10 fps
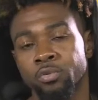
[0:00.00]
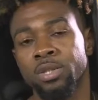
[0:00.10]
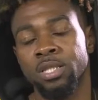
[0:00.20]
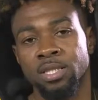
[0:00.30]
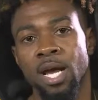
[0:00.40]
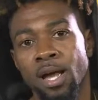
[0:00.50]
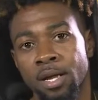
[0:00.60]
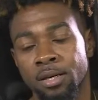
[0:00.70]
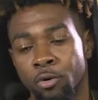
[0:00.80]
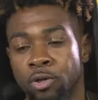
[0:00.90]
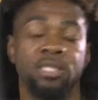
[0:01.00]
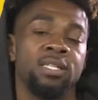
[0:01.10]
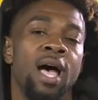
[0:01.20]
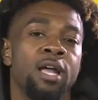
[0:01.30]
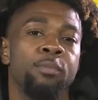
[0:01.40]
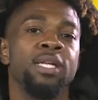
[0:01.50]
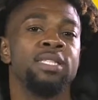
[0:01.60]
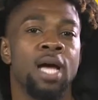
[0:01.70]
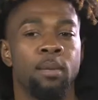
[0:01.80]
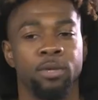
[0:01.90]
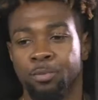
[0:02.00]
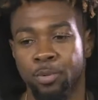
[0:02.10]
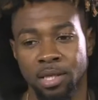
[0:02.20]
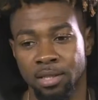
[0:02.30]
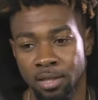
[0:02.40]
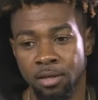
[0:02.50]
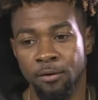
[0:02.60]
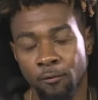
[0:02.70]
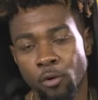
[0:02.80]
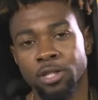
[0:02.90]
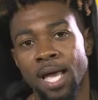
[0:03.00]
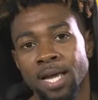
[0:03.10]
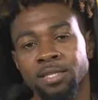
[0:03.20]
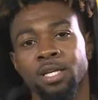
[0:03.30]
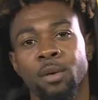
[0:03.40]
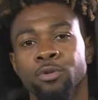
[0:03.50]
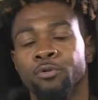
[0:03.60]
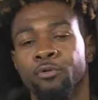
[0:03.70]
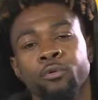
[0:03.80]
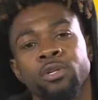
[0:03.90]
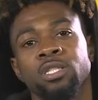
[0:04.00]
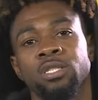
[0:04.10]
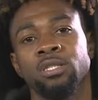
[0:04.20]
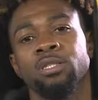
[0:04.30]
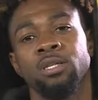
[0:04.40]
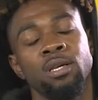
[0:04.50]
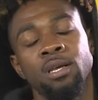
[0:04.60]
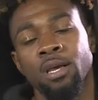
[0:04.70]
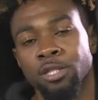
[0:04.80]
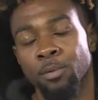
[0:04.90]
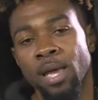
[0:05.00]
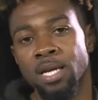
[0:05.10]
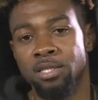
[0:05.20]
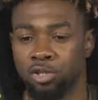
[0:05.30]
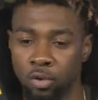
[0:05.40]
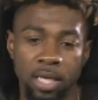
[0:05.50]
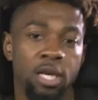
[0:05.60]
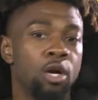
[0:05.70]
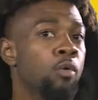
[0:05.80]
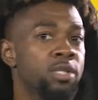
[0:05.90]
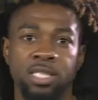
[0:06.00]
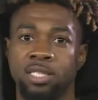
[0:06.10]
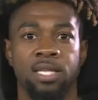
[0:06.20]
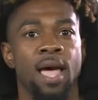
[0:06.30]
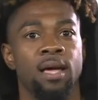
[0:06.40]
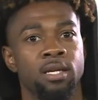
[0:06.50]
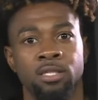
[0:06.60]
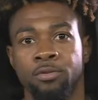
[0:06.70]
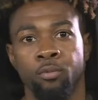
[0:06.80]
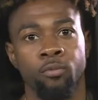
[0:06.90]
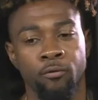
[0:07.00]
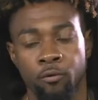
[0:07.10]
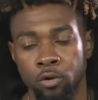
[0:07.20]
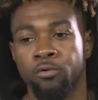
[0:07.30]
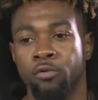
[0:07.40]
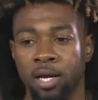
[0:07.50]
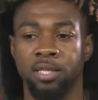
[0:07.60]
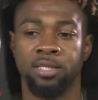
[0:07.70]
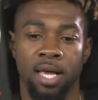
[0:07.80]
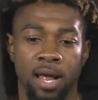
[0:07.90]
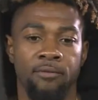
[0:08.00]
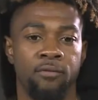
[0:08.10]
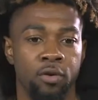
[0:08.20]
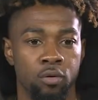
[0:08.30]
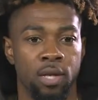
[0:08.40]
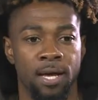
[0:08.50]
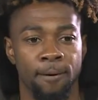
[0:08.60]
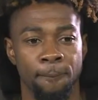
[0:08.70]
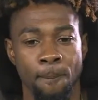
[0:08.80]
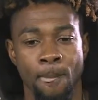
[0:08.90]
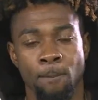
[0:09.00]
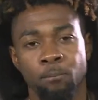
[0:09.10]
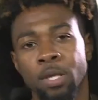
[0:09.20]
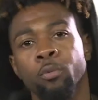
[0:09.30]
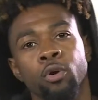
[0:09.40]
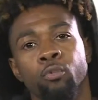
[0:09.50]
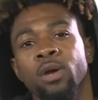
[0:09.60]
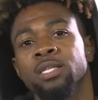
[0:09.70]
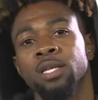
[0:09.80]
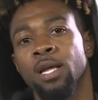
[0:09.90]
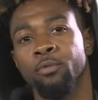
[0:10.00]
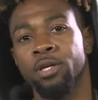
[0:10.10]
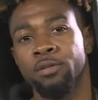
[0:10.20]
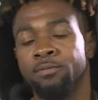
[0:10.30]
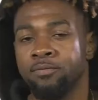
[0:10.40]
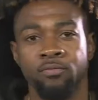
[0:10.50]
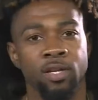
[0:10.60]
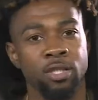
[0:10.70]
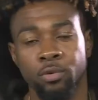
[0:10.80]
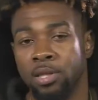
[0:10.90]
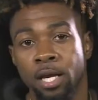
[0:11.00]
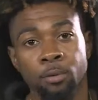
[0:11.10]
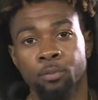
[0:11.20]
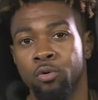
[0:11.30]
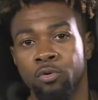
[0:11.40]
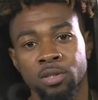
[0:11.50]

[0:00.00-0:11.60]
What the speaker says: we design or desire to be timeless, but for it to actually come into fruition is amazing. So Indigo is just that. It's full of records that I feel like people can resonate with. It's relatable,